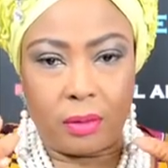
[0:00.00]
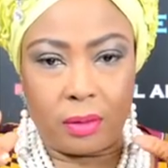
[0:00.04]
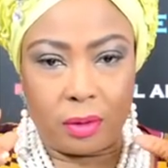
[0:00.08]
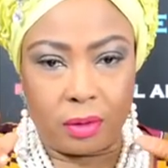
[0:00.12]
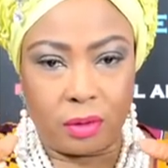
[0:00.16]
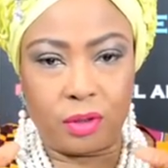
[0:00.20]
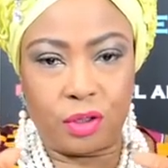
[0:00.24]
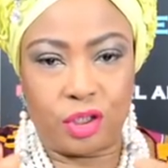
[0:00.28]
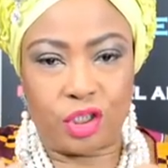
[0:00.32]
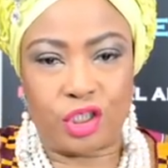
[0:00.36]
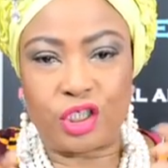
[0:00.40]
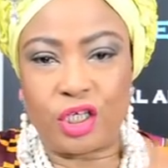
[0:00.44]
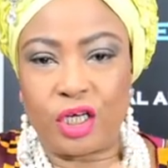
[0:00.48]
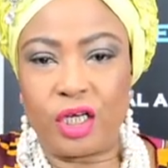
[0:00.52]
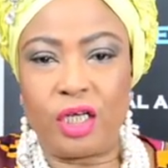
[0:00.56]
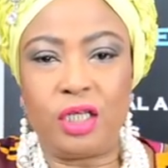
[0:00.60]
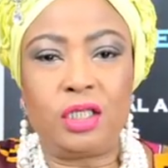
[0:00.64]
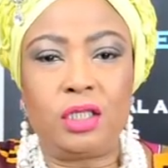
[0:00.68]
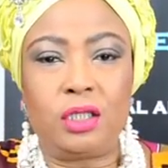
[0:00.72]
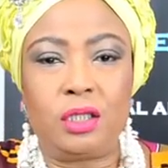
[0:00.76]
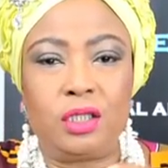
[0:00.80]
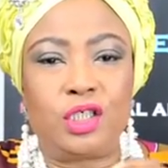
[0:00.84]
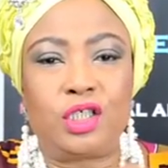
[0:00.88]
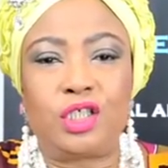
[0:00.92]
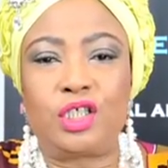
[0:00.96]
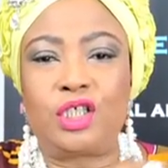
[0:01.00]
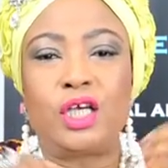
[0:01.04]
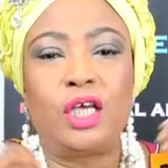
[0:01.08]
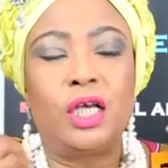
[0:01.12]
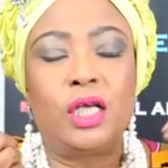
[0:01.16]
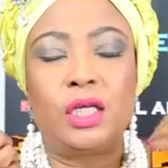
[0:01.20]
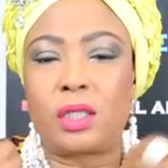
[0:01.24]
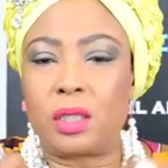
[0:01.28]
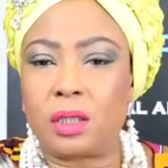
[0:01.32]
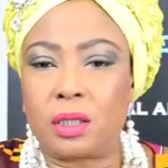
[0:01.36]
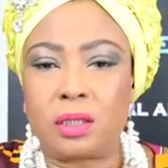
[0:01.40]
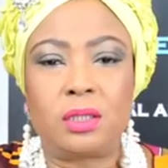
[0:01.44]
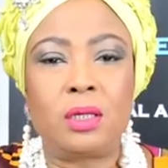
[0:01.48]
she,
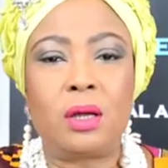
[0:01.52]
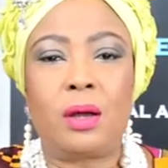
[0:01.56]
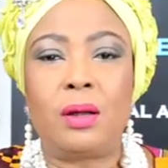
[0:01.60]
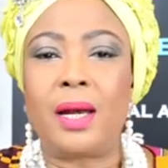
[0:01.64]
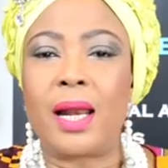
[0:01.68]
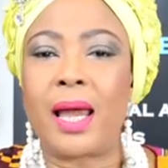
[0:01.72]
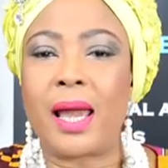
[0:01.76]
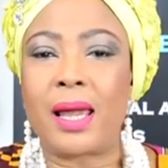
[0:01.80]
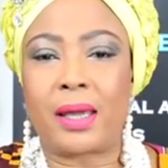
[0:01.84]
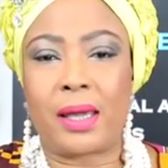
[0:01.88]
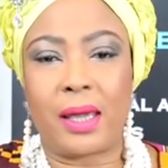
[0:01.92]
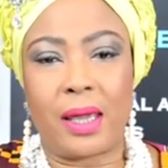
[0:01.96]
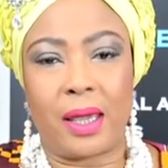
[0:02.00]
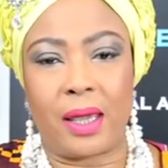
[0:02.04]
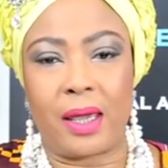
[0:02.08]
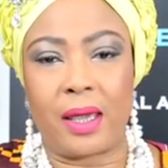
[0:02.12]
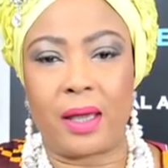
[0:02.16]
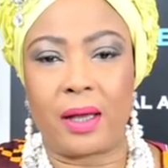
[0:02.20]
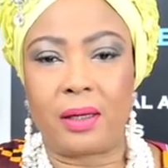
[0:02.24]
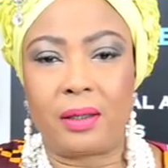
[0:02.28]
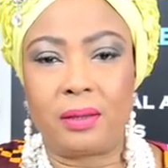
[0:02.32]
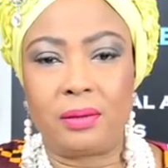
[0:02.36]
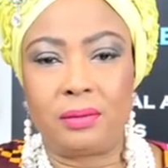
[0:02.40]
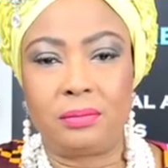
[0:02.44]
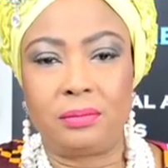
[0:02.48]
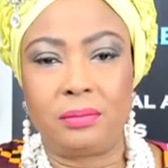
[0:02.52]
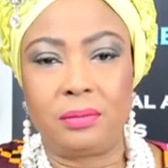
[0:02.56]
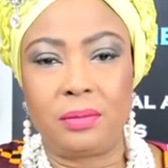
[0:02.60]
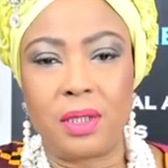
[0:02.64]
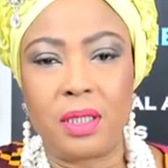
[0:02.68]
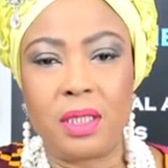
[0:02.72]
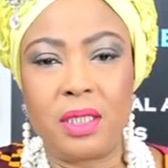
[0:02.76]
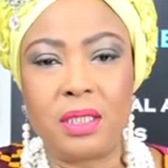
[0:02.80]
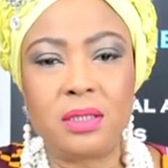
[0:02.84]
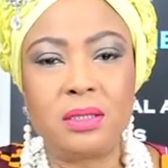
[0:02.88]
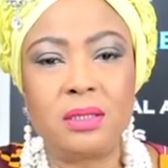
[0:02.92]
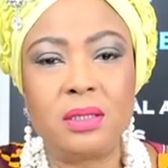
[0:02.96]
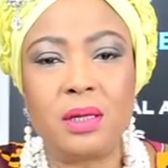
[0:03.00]
she does not like hair.
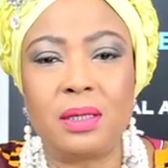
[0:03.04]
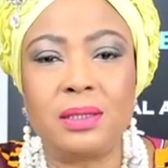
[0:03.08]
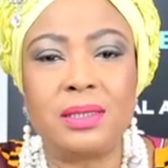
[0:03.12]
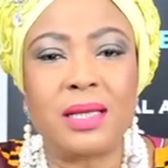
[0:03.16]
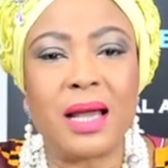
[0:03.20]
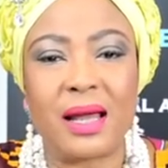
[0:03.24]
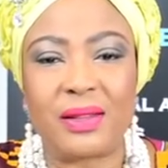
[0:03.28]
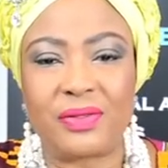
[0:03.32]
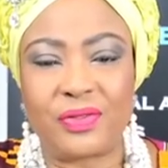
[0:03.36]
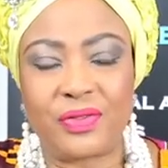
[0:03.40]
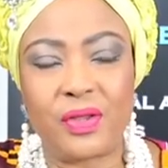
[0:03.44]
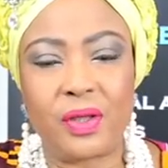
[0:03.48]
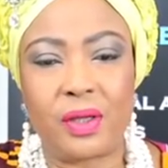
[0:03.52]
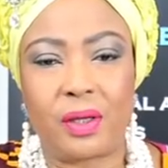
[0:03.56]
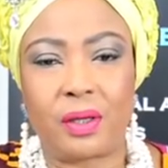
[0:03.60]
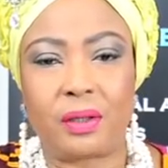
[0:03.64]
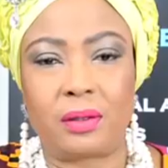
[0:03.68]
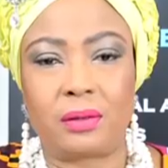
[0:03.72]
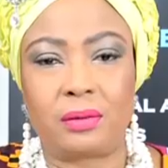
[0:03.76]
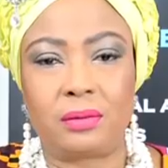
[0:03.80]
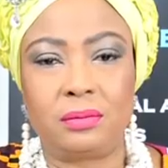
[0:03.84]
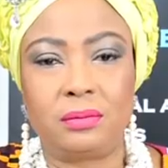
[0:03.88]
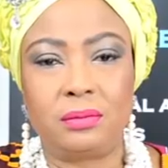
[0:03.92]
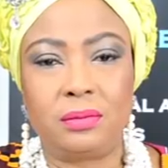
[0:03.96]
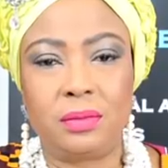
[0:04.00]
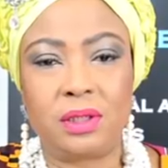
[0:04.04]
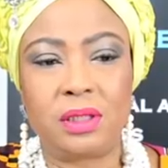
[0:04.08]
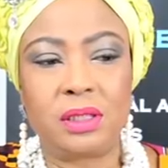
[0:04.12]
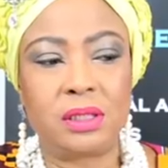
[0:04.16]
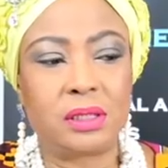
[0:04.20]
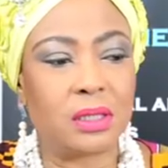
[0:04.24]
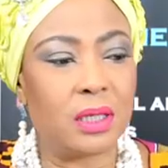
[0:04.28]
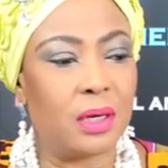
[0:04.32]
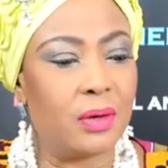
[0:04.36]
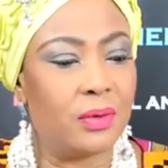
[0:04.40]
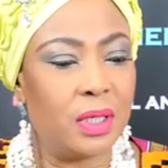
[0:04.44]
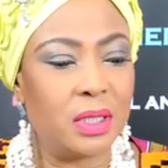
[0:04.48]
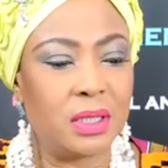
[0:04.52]
It's not her thing. She's
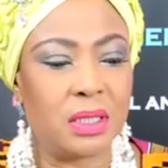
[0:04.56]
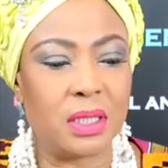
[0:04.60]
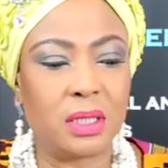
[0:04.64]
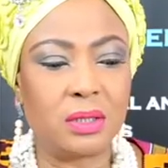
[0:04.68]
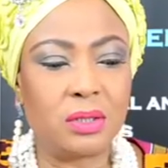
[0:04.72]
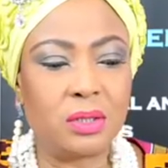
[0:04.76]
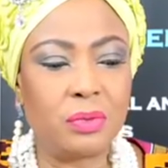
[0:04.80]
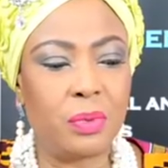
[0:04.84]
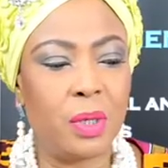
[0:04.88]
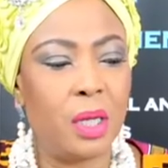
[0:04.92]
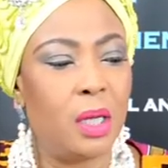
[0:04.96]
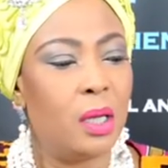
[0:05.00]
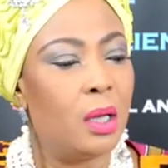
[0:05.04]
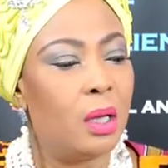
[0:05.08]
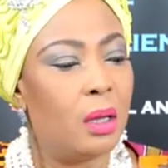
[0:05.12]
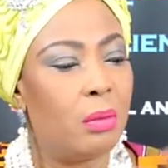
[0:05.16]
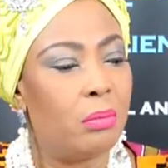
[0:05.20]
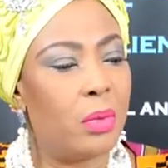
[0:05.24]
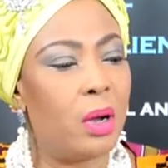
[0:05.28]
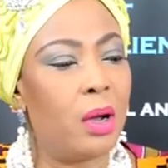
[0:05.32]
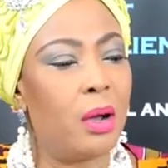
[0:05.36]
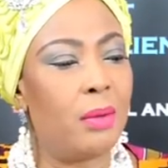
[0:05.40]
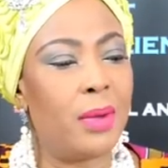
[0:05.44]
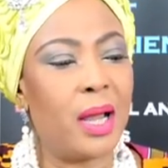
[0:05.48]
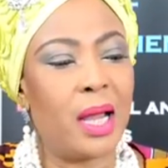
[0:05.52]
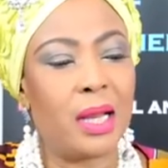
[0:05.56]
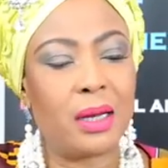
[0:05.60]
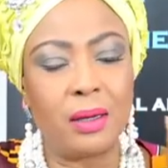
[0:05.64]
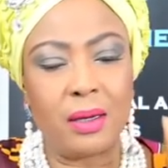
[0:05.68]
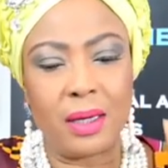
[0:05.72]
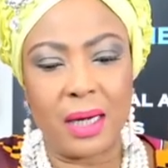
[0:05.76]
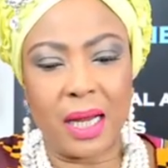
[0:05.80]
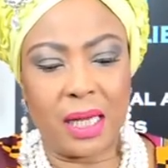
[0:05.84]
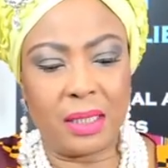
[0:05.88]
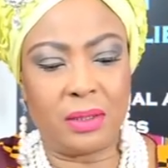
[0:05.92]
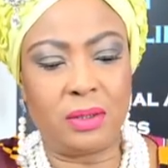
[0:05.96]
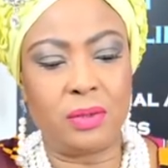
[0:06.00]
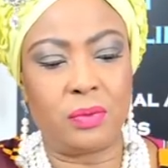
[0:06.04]
always said to me, Mom, I don't
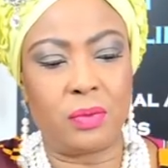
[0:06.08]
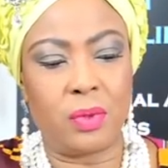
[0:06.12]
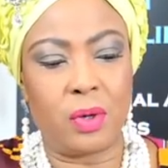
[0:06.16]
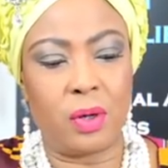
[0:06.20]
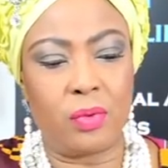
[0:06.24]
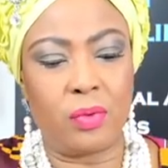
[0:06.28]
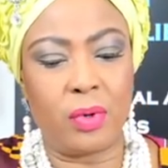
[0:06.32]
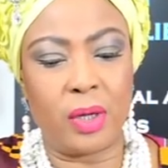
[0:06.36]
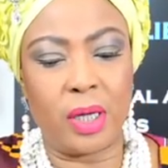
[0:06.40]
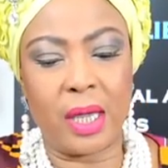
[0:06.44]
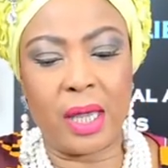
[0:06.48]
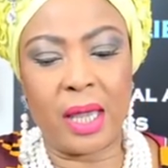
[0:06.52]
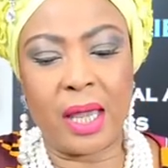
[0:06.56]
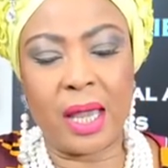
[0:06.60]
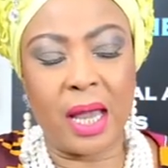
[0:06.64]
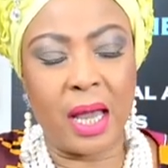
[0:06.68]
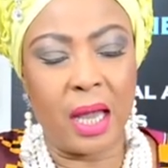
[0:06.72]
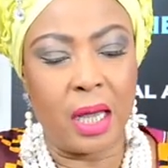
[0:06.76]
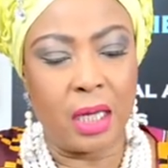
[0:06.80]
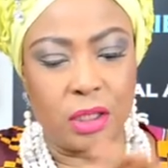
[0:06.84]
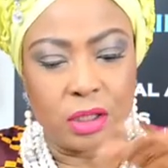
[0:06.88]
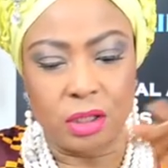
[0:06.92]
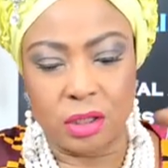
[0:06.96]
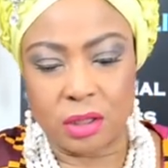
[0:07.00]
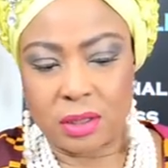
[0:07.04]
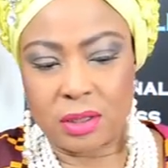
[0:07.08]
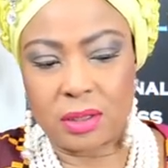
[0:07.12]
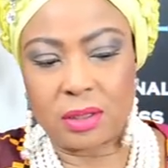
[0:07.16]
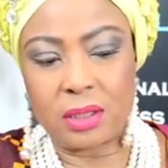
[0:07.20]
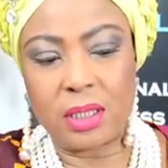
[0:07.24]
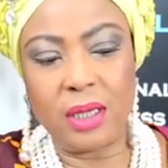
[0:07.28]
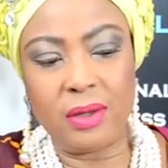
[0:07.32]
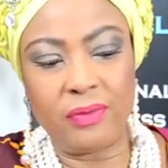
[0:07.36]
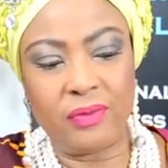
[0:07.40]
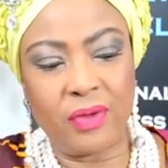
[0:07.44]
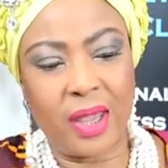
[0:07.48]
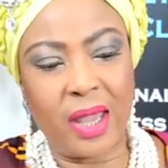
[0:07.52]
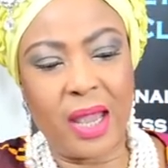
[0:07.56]
like to work with hair. Just
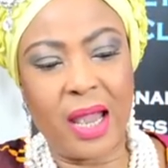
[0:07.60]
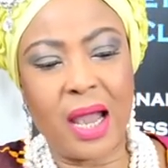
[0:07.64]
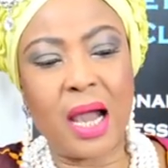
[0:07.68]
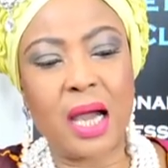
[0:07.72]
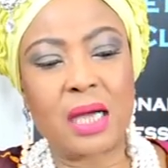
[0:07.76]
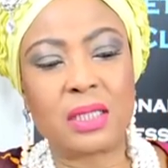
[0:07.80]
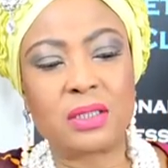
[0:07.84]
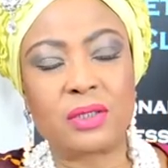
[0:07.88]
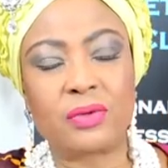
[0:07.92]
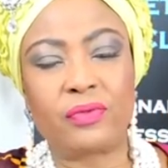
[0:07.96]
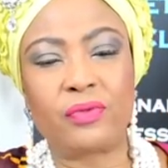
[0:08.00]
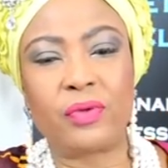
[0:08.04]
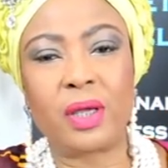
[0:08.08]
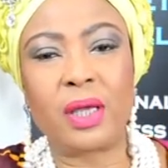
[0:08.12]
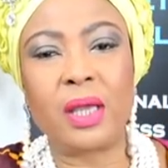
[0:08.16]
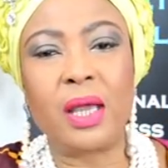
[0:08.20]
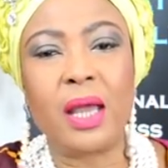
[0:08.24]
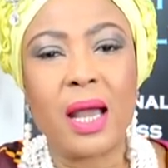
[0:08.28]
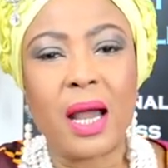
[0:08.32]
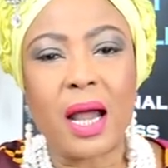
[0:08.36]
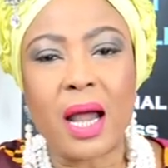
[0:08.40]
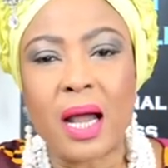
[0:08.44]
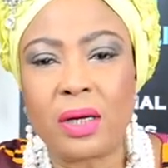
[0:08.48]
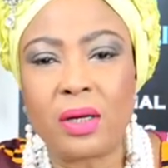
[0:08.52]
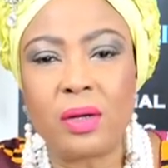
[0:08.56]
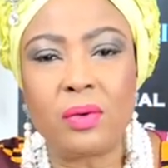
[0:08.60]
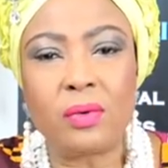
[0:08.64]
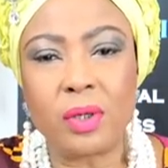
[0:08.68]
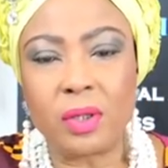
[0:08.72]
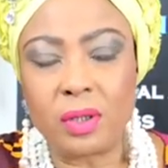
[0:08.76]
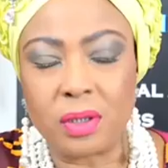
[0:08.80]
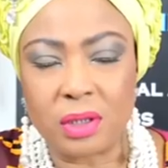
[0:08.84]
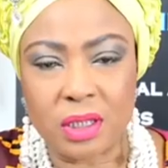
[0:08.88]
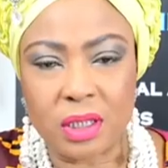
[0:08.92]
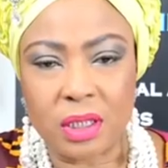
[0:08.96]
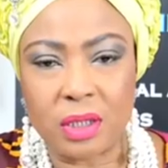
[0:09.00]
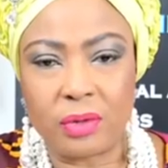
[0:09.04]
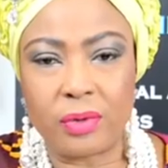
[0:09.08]
leave hair out of it. I don't want to
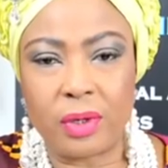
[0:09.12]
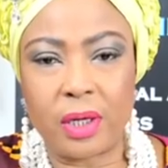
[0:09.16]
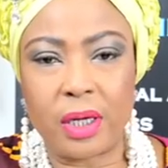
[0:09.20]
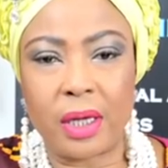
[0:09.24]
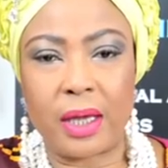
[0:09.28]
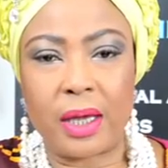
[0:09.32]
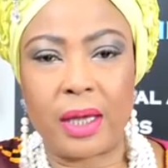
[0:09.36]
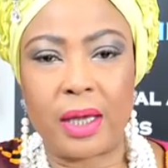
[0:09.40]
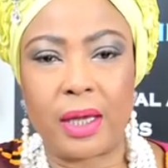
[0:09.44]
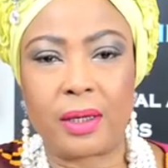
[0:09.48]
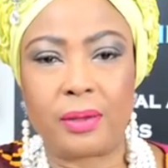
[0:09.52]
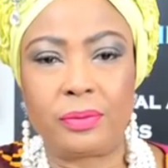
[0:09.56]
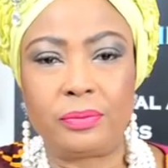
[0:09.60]
deal with hair.